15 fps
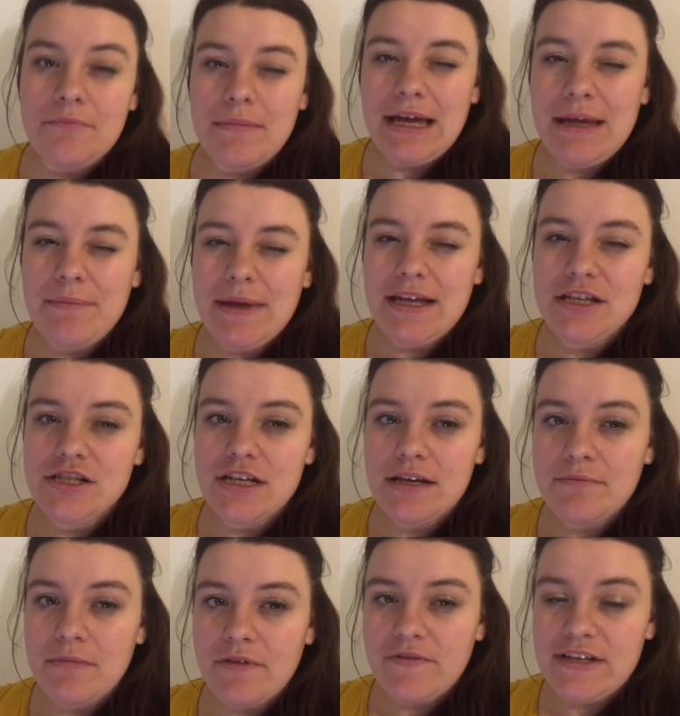maybe a
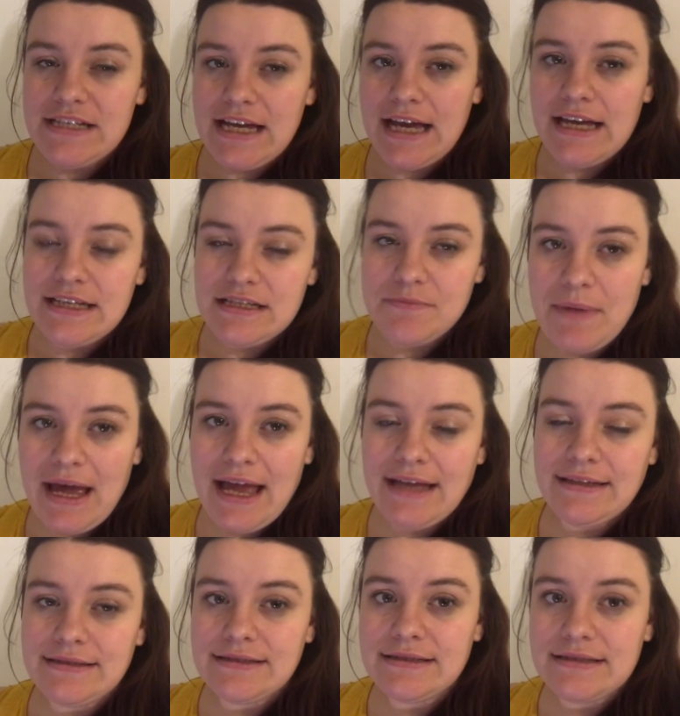gym visit,
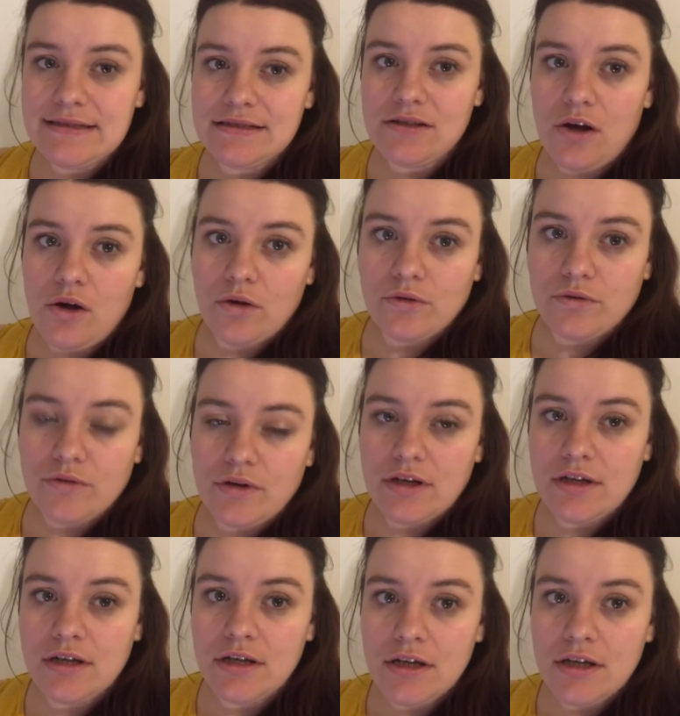depends on